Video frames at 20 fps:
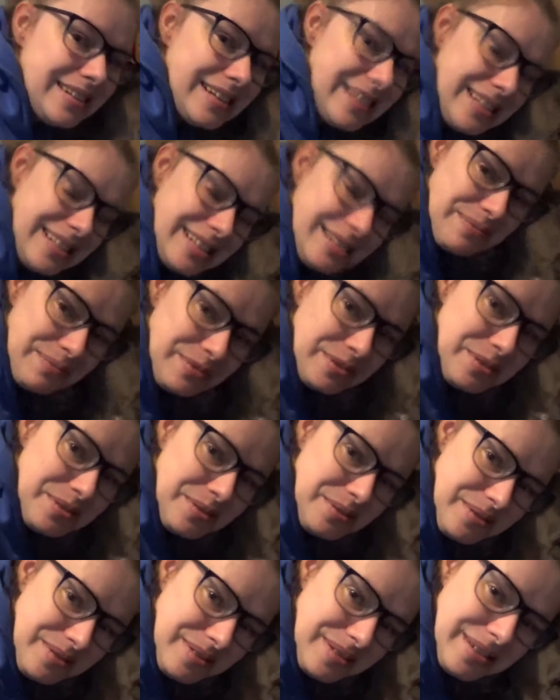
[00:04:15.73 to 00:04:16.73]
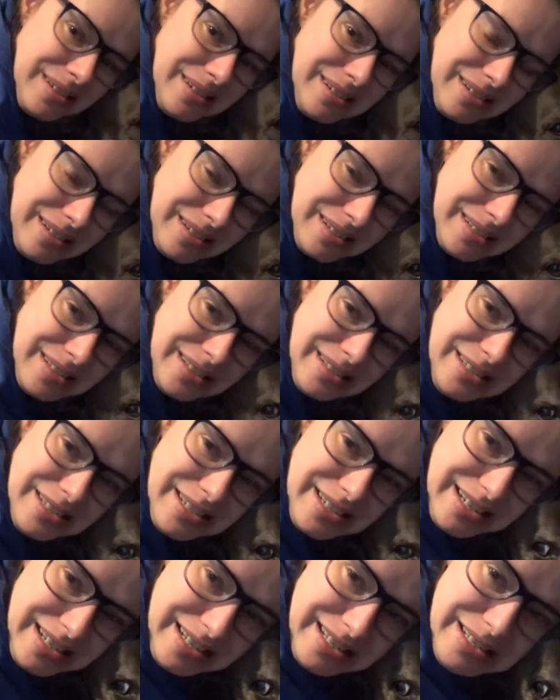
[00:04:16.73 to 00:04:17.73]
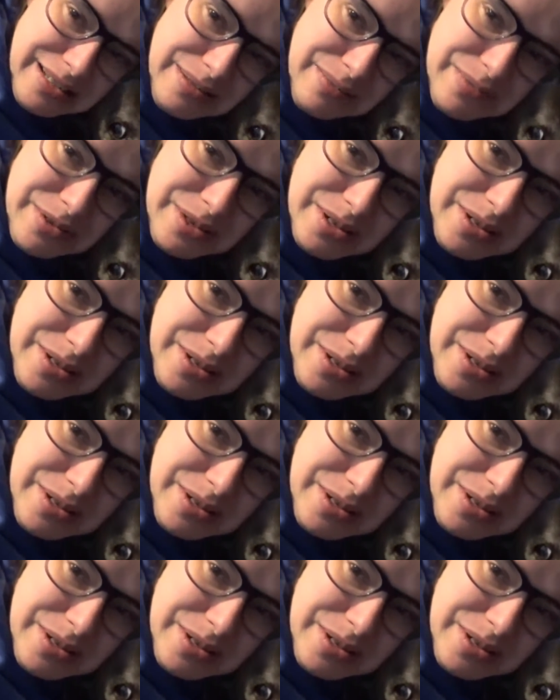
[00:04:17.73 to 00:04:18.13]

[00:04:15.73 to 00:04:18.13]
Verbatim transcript: a handsome dude. He's such a handsome